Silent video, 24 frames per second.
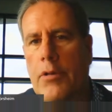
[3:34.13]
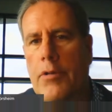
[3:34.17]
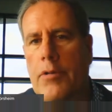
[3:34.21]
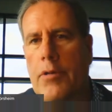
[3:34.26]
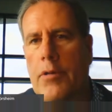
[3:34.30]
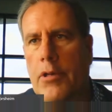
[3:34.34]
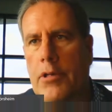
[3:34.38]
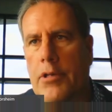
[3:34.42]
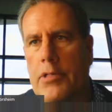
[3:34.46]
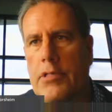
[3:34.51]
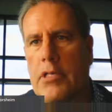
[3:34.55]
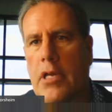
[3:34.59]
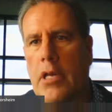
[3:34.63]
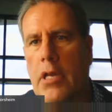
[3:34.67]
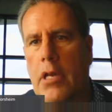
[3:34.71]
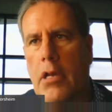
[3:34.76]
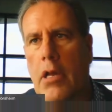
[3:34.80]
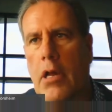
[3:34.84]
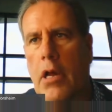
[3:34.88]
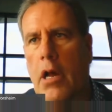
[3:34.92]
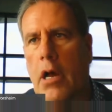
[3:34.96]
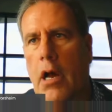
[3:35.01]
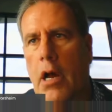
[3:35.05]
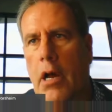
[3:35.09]
So
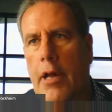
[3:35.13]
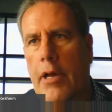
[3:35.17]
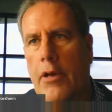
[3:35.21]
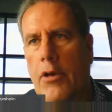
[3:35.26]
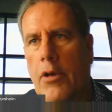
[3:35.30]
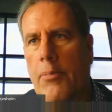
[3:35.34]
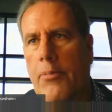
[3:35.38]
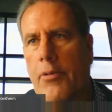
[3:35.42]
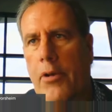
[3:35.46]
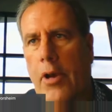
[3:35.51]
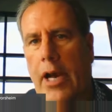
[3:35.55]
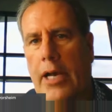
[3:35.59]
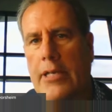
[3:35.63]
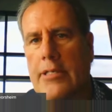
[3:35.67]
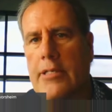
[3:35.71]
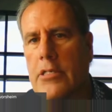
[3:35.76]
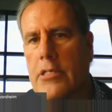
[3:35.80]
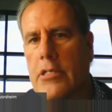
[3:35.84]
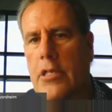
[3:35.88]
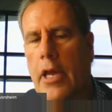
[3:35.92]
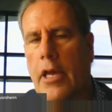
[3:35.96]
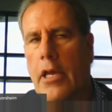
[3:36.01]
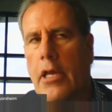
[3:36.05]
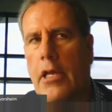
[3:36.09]
you'll, you'll see uh,
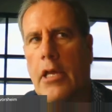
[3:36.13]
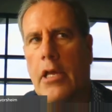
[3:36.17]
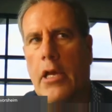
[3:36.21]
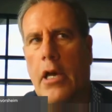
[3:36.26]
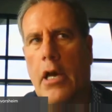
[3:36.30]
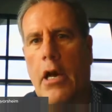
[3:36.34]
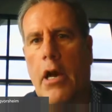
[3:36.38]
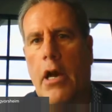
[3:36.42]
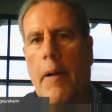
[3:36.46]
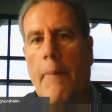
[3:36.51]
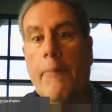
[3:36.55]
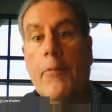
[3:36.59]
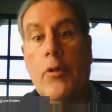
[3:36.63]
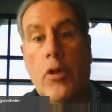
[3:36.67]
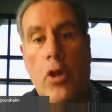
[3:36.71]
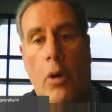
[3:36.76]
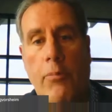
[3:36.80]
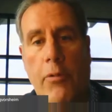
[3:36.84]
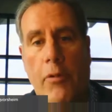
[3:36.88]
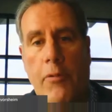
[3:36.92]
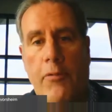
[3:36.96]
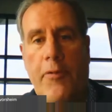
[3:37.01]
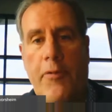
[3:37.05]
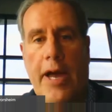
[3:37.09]
enterprises like
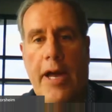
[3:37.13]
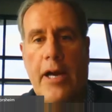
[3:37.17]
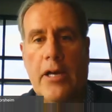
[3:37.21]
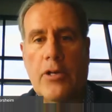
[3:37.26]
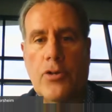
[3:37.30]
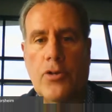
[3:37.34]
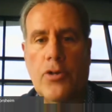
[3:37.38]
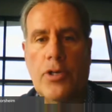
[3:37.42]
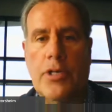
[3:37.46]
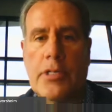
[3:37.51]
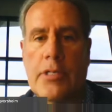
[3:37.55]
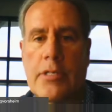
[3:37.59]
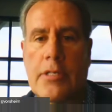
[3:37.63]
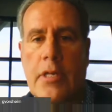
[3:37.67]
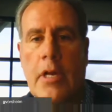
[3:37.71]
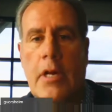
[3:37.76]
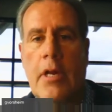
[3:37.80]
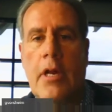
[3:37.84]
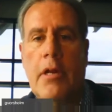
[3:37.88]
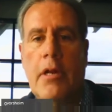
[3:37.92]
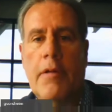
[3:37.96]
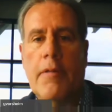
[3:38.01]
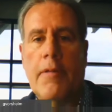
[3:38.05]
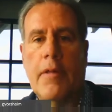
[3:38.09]
uh,
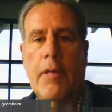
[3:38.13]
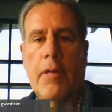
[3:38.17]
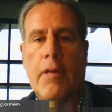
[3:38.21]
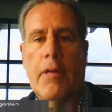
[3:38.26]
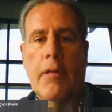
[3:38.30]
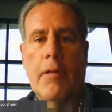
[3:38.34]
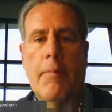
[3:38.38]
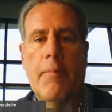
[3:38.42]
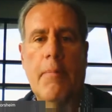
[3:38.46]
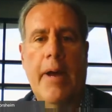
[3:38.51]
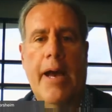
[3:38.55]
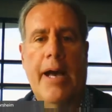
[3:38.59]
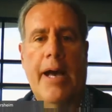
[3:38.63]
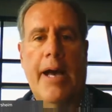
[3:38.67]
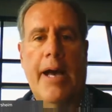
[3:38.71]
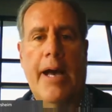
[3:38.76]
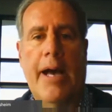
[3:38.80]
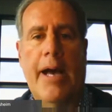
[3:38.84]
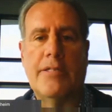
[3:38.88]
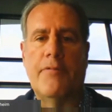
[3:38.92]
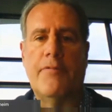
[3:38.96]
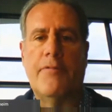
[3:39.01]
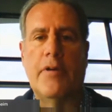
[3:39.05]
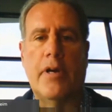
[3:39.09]
GlobalFoundries,
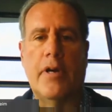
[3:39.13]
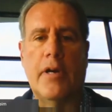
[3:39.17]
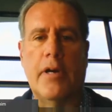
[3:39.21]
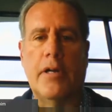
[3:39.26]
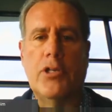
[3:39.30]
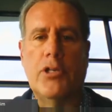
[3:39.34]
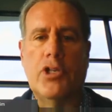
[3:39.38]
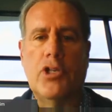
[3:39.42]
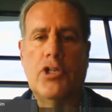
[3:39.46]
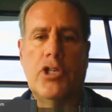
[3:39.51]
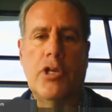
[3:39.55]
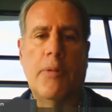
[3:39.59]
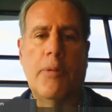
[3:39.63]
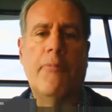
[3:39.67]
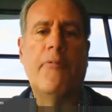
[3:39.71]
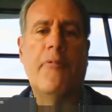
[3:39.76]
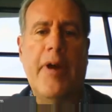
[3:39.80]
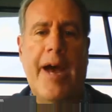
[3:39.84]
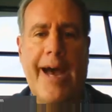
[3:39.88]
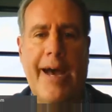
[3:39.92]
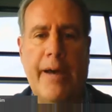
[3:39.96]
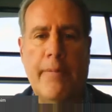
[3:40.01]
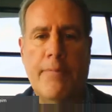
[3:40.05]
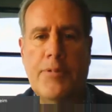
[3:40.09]
the massive
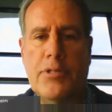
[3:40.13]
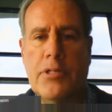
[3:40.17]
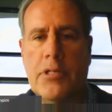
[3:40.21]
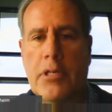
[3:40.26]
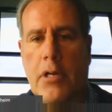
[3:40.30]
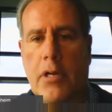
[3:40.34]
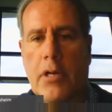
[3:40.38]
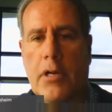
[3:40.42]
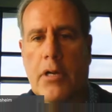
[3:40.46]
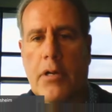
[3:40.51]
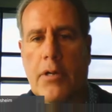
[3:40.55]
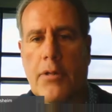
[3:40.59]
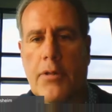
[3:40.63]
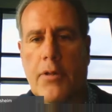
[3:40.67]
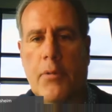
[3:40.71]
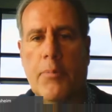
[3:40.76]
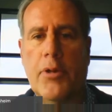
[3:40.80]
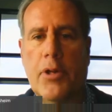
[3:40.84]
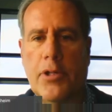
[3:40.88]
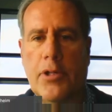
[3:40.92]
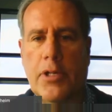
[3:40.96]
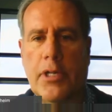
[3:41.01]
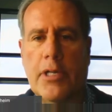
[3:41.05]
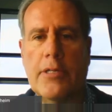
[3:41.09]
uh, chip
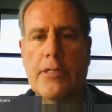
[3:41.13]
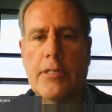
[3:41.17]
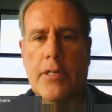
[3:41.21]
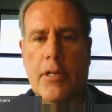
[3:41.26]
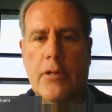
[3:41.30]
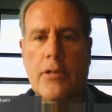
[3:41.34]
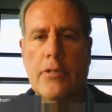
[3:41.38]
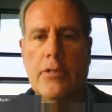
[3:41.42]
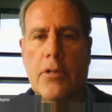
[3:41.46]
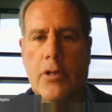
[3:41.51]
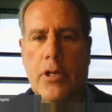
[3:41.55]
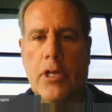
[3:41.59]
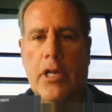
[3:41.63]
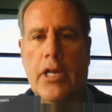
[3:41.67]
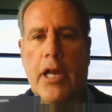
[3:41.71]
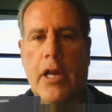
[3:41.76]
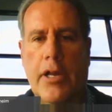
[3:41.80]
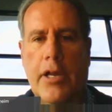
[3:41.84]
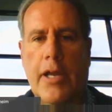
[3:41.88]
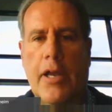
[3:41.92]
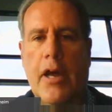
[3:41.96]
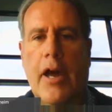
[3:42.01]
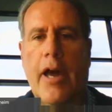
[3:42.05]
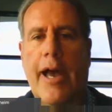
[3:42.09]
fabs uh, they're building in
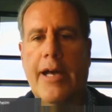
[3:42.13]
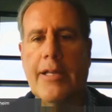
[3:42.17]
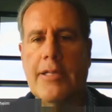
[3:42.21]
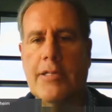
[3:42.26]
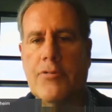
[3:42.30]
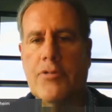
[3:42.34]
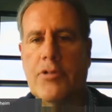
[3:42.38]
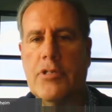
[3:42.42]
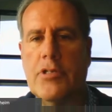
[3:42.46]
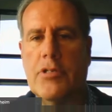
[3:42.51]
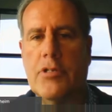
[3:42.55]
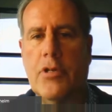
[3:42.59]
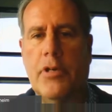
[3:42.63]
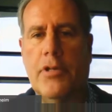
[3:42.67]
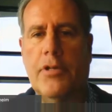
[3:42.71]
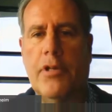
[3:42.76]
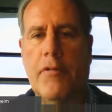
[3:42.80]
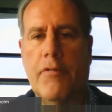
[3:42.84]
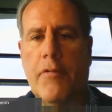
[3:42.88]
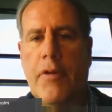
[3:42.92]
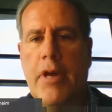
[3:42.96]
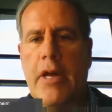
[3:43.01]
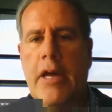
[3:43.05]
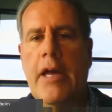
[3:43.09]
Saratoga County now
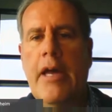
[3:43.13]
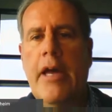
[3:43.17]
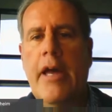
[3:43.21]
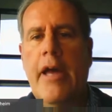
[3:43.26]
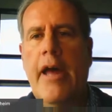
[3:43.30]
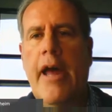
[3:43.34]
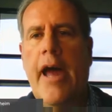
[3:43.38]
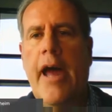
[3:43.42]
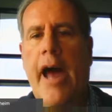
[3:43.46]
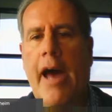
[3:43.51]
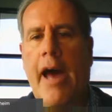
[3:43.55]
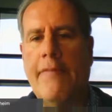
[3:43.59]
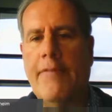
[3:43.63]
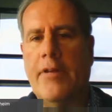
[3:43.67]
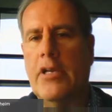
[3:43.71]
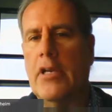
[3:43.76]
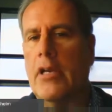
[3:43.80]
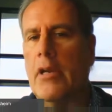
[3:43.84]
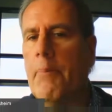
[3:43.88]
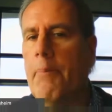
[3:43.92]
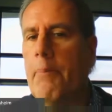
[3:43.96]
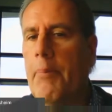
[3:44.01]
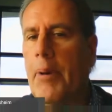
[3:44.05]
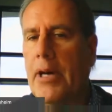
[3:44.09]
as a result of
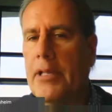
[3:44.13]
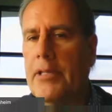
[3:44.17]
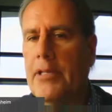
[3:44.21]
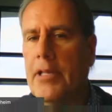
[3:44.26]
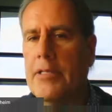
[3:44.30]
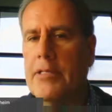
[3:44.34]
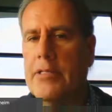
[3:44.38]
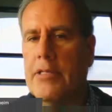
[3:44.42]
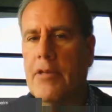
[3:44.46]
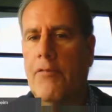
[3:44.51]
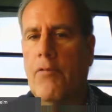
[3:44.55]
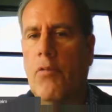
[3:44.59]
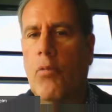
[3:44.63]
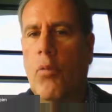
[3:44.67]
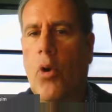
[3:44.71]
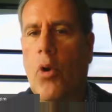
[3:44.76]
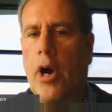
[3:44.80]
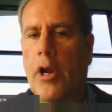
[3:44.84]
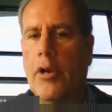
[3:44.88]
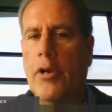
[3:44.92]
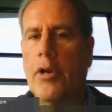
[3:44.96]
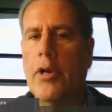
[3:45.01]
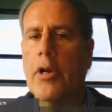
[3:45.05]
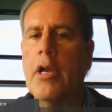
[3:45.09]
having an
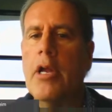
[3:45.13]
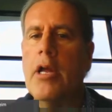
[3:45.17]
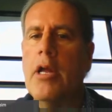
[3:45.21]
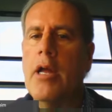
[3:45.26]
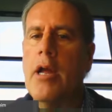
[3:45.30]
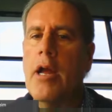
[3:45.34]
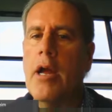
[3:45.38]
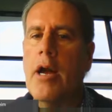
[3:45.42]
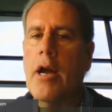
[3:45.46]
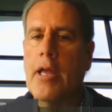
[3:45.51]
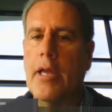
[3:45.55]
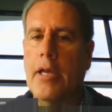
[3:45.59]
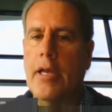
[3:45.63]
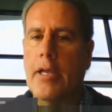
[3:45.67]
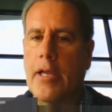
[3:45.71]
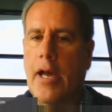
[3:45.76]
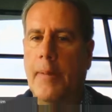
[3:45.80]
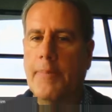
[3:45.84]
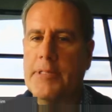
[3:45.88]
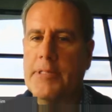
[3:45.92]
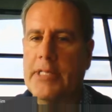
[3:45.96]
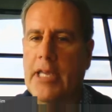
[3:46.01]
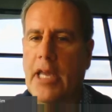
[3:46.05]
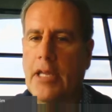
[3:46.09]
abundance of water
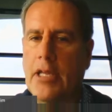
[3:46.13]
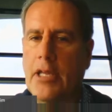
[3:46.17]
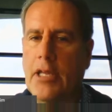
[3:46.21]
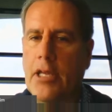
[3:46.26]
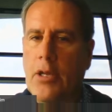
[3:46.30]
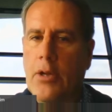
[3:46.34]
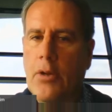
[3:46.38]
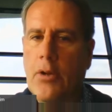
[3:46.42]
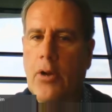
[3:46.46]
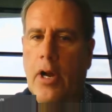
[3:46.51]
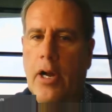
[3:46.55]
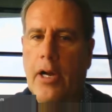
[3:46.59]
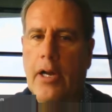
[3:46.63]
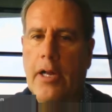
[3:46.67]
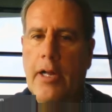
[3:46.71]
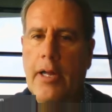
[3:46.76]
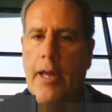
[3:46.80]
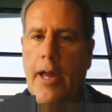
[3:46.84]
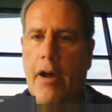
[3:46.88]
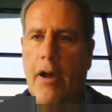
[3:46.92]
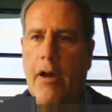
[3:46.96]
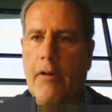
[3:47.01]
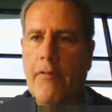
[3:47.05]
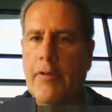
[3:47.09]
in
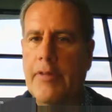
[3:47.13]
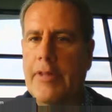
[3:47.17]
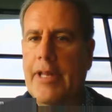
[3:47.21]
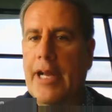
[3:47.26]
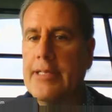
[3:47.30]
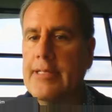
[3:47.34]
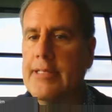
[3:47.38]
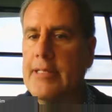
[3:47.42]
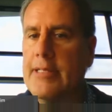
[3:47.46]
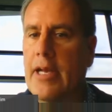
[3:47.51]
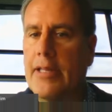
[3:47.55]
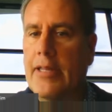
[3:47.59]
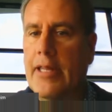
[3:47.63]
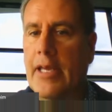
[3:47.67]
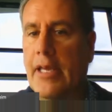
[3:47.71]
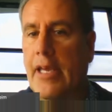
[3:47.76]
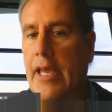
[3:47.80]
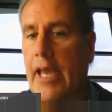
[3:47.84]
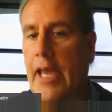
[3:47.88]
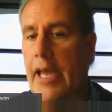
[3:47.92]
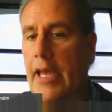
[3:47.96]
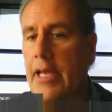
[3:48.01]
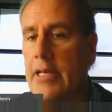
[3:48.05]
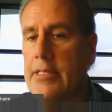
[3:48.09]
upstate New York. However,
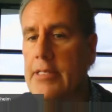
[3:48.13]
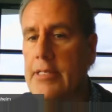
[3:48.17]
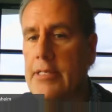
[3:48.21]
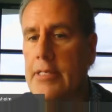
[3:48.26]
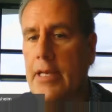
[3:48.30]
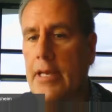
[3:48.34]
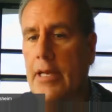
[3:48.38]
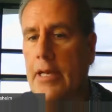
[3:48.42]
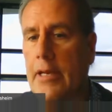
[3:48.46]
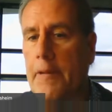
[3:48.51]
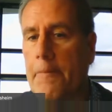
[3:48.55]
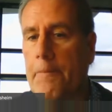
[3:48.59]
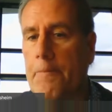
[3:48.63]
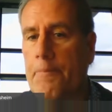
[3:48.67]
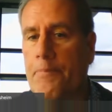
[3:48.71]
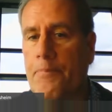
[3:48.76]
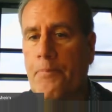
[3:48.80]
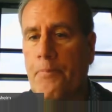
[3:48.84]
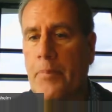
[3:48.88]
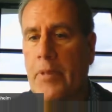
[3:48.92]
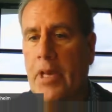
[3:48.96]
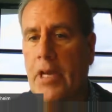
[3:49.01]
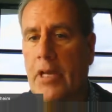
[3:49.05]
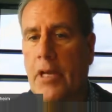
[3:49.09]
that's not the
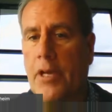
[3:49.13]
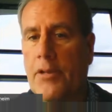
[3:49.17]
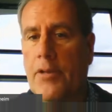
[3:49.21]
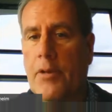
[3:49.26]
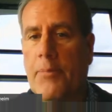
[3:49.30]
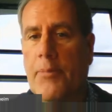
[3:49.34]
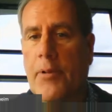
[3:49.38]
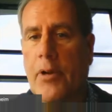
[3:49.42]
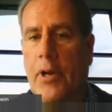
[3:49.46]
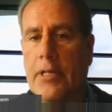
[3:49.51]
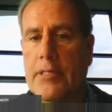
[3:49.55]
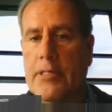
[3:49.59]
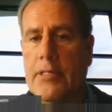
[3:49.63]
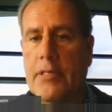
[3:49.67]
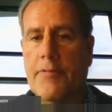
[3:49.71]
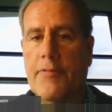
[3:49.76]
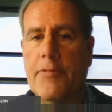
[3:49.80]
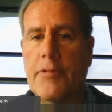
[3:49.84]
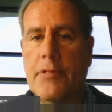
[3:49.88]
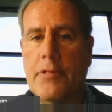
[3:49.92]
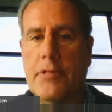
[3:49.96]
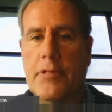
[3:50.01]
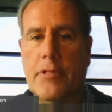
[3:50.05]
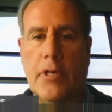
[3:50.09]
case um, in
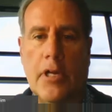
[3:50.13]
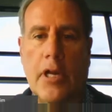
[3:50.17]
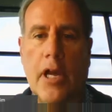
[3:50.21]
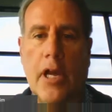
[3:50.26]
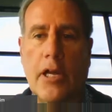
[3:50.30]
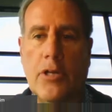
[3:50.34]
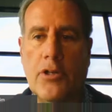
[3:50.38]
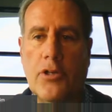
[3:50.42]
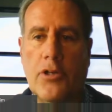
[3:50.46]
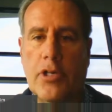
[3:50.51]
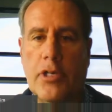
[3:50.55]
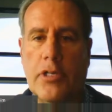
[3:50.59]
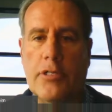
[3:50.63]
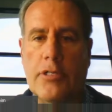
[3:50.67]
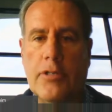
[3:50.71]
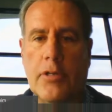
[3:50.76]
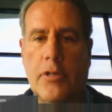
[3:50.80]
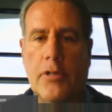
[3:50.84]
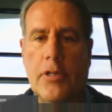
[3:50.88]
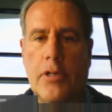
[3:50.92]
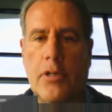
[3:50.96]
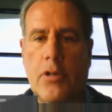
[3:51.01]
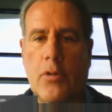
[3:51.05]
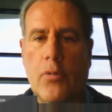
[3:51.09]
other parts of the
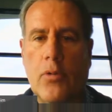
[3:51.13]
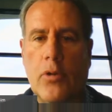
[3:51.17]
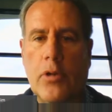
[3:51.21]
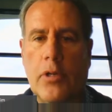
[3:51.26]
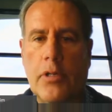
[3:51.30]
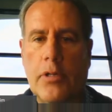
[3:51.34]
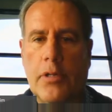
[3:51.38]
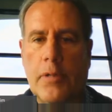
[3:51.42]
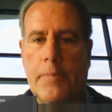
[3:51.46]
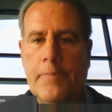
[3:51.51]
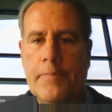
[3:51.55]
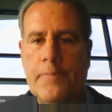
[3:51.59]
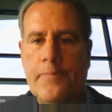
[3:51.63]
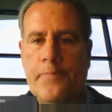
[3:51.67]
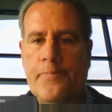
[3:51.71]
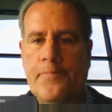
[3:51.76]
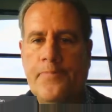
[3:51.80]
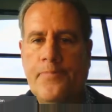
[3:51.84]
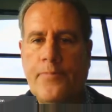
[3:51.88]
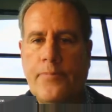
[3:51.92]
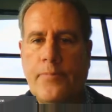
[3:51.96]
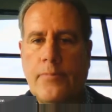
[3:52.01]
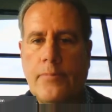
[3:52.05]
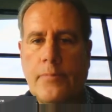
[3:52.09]
country and certainly the
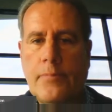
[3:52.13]
world.